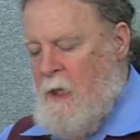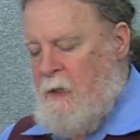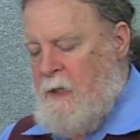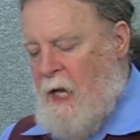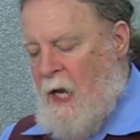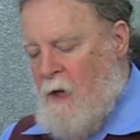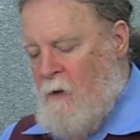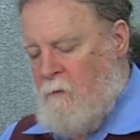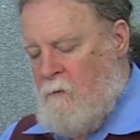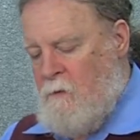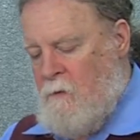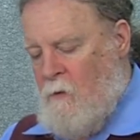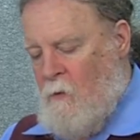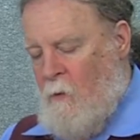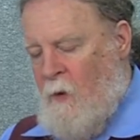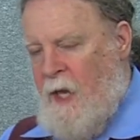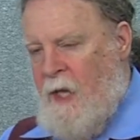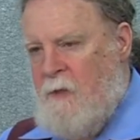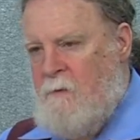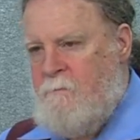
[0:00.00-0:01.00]
Now,
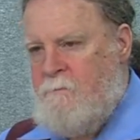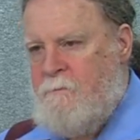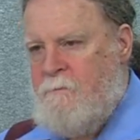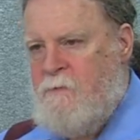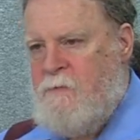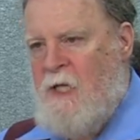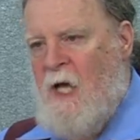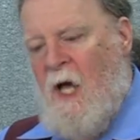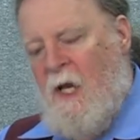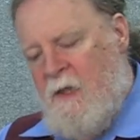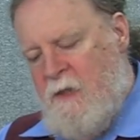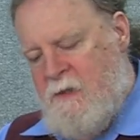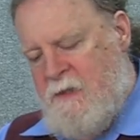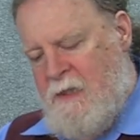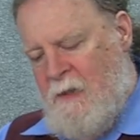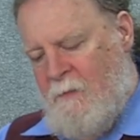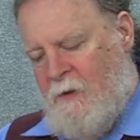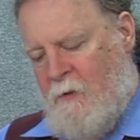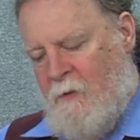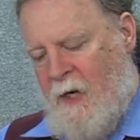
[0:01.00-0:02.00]
when Collins'
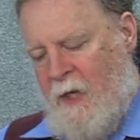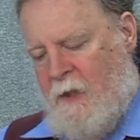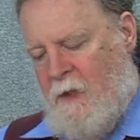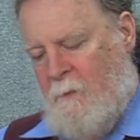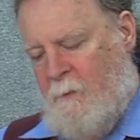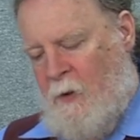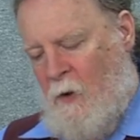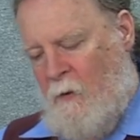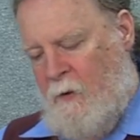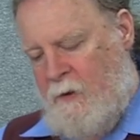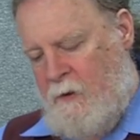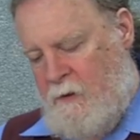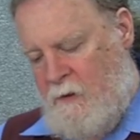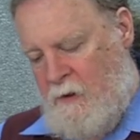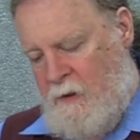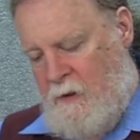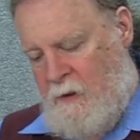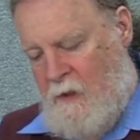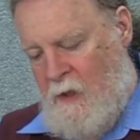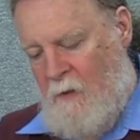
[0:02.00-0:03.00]
Democratic opponent,
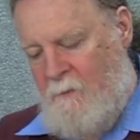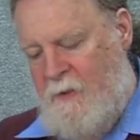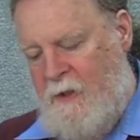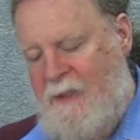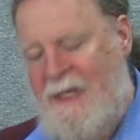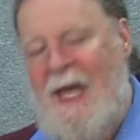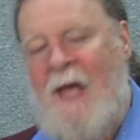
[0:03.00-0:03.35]
the incumbent